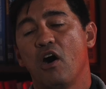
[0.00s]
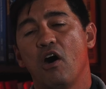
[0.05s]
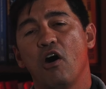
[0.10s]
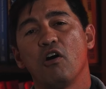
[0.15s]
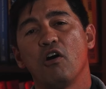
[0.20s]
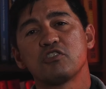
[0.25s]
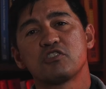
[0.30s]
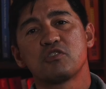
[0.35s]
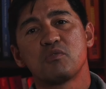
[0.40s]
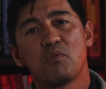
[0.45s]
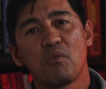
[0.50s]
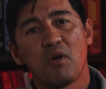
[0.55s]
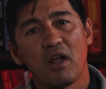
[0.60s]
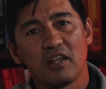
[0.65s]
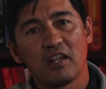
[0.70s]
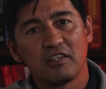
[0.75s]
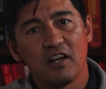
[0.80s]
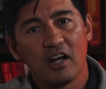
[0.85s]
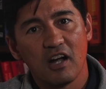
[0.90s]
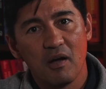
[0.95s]
Also, we
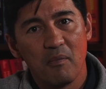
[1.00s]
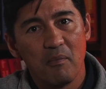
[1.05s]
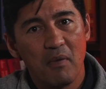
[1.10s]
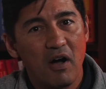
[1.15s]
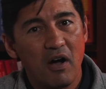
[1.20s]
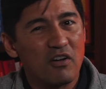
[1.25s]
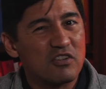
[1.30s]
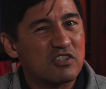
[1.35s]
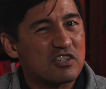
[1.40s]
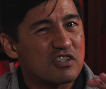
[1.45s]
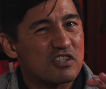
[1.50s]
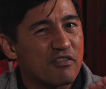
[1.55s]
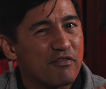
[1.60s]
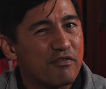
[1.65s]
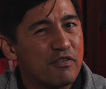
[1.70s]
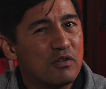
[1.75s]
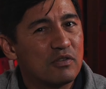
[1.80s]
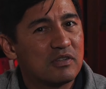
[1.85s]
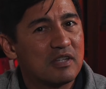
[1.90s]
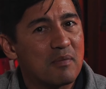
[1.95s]
want to talk about just a
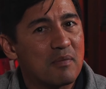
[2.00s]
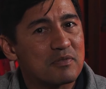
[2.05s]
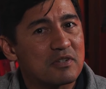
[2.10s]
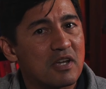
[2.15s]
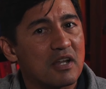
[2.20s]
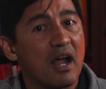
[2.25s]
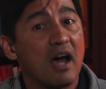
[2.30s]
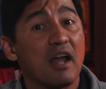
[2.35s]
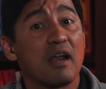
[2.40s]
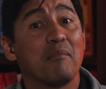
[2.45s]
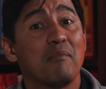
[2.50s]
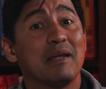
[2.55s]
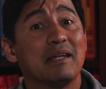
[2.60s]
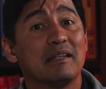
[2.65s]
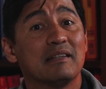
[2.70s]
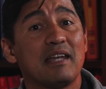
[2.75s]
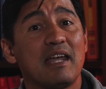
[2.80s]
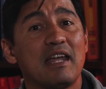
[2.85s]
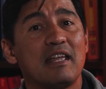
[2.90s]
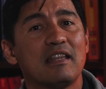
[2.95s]
few tips on how to
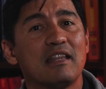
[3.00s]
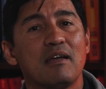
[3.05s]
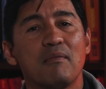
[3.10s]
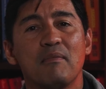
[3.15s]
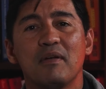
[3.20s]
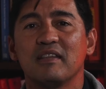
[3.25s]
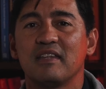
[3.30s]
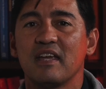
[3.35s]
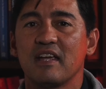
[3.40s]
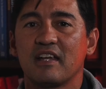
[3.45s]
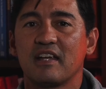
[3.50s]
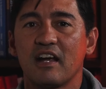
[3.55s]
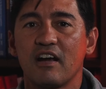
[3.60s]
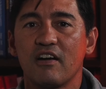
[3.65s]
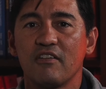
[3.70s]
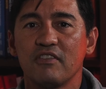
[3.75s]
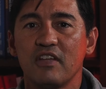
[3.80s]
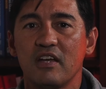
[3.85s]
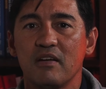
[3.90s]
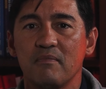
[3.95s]
maintain them and take
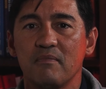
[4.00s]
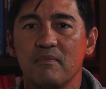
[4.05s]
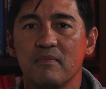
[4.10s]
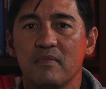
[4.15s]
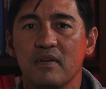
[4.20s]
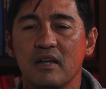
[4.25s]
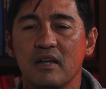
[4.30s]
care of them.